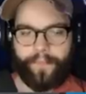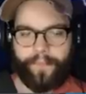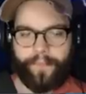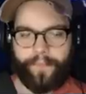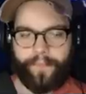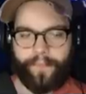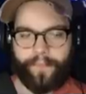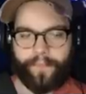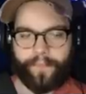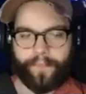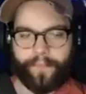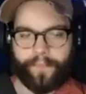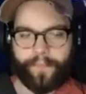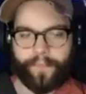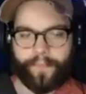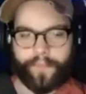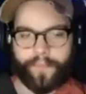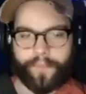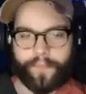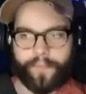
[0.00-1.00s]

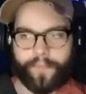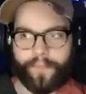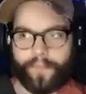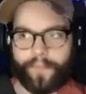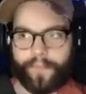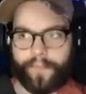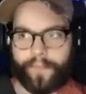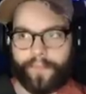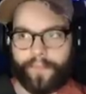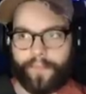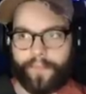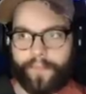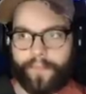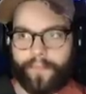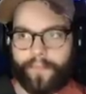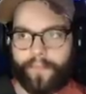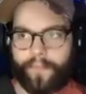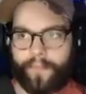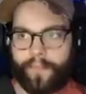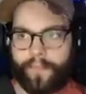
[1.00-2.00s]

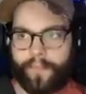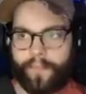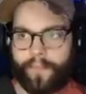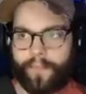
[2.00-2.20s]
(not speaking)